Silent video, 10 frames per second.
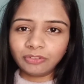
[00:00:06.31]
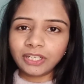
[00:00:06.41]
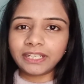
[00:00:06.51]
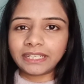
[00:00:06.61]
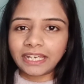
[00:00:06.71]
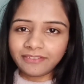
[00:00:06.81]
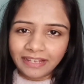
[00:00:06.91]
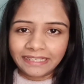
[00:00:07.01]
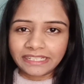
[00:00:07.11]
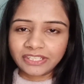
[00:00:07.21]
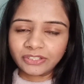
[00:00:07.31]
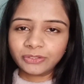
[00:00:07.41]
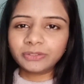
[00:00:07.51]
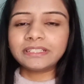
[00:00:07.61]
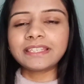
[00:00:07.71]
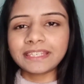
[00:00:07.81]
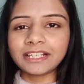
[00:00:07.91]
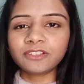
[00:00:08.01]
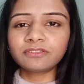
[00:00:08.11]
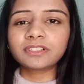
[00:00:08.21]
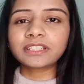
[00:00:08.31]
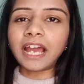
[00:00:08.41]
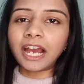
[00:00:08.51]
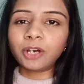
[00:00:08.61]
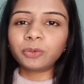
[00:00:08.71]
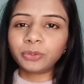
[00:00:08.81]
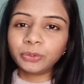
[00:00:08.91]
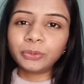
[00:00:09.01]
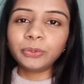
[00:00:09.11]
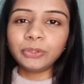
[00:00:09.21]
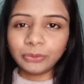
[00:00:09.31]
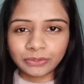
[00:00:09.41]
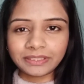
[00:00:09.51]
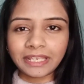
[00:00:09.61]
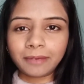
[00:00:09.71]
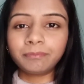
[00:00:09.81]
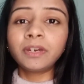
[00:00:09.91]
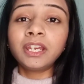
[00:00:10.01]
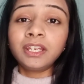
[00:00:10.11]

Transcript: What are validation rule in Salesforce, how to use them,